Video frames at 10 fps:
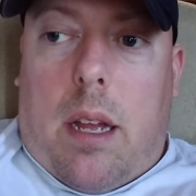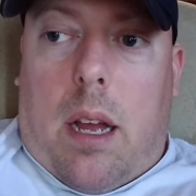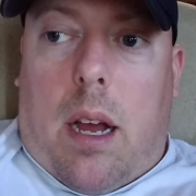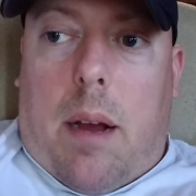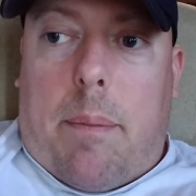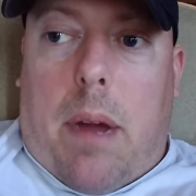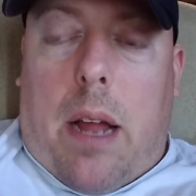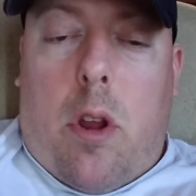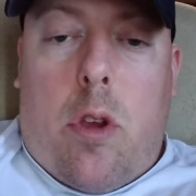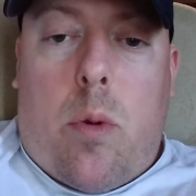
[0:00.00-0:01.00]
I
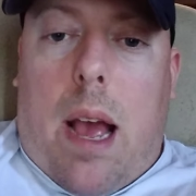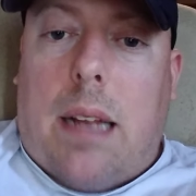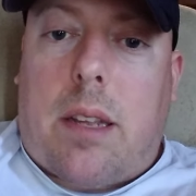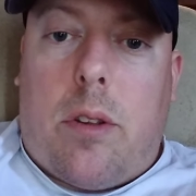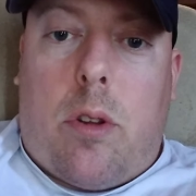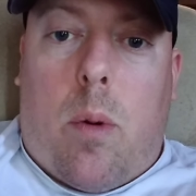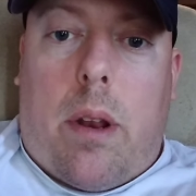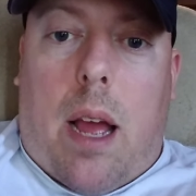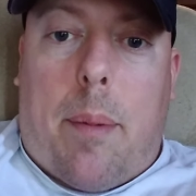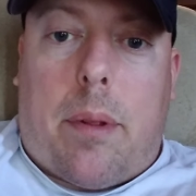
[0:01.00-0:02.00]
know you guys can do
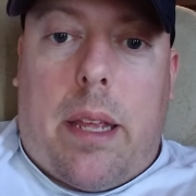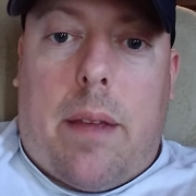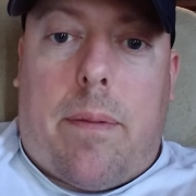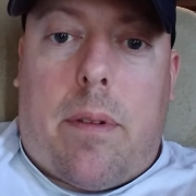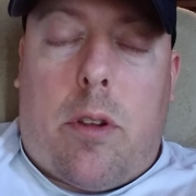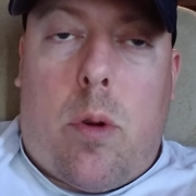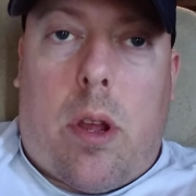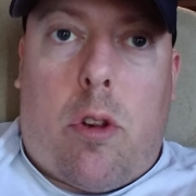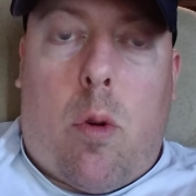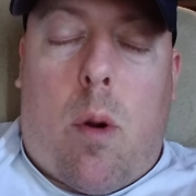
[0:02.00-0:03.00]
it. I believe you
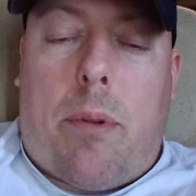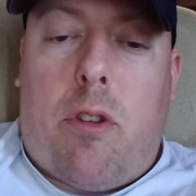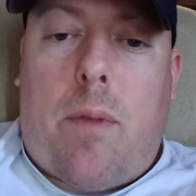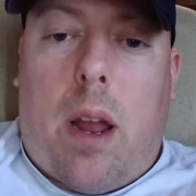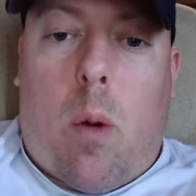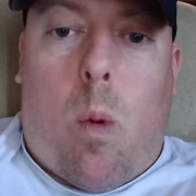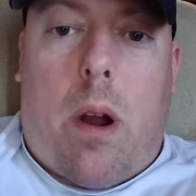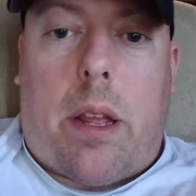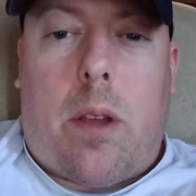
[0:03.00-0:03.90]
can do it, but you've got to want it.